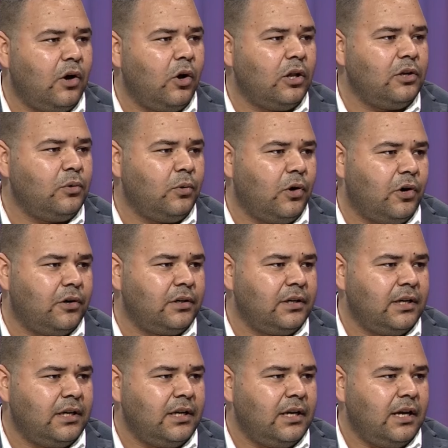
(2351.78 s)
holy war.
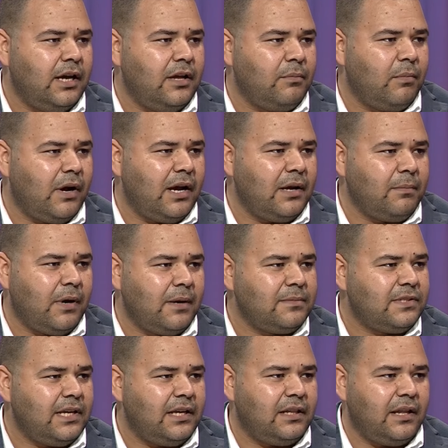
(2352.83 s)
And my mom
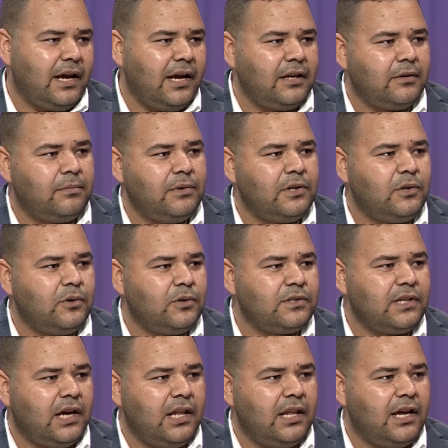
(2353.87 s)
said, like, because
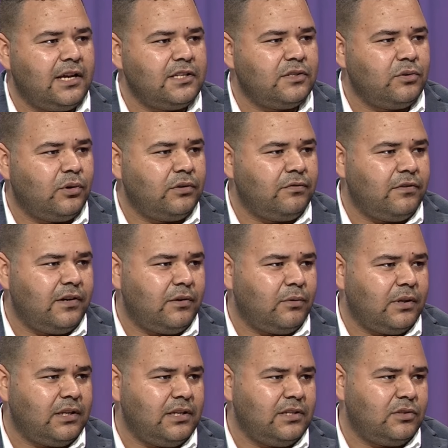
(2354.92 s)
Allah is not fair
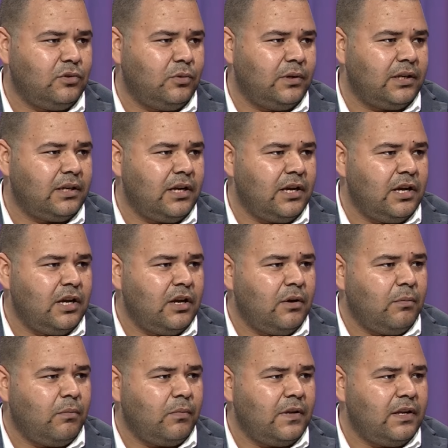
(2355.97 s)
what he's doing,
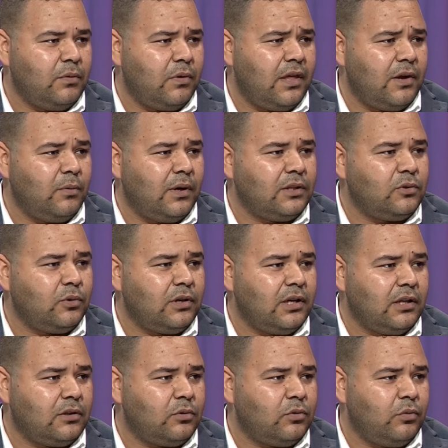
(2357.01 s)
he, they want to
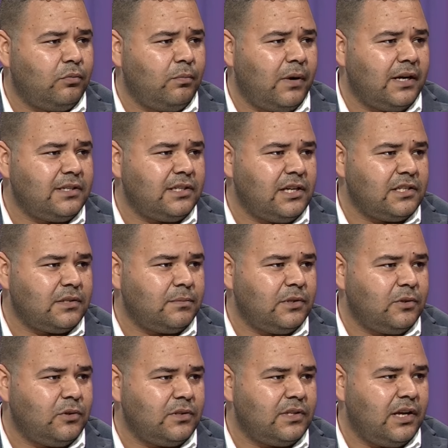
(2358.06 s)
kill two of my sons
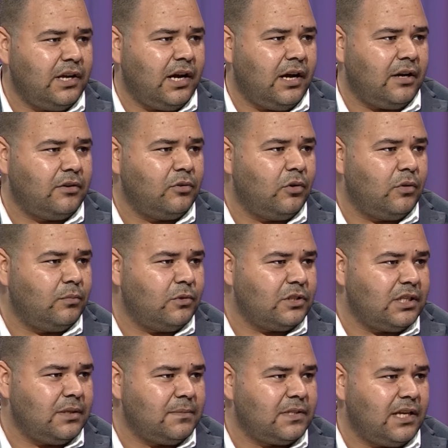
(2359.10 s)
because they are
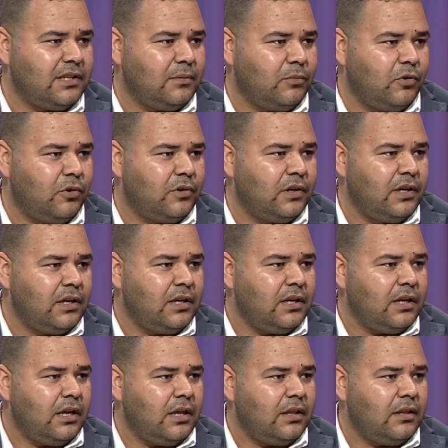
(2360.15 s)
non-Muslims anymore.
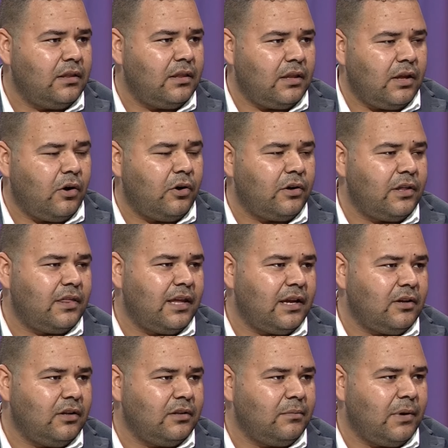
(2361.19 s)
Mm-hmm. And already they
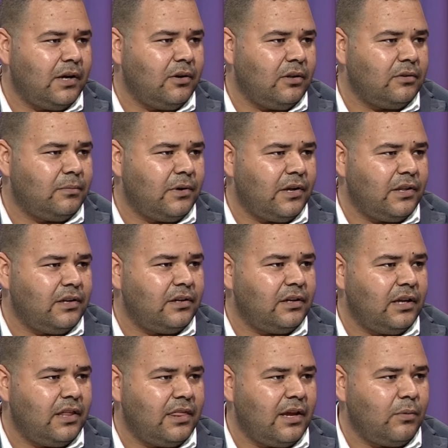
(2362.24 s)
killed my older brother.
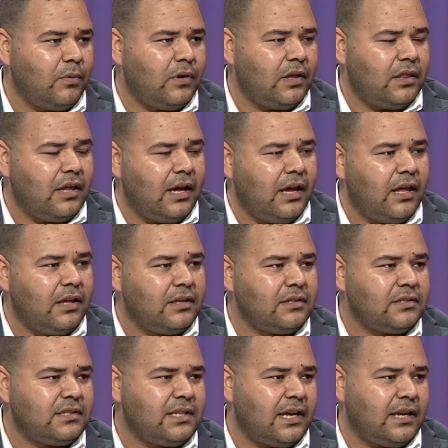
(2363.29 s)
And they, the
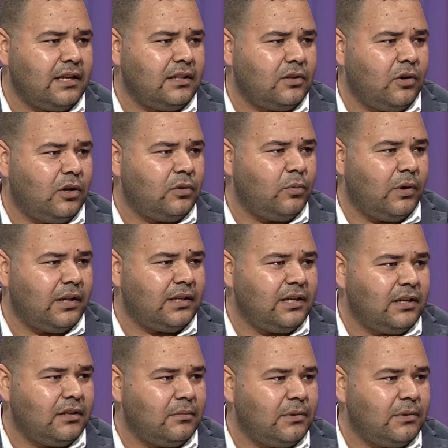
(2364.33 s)
second old one killed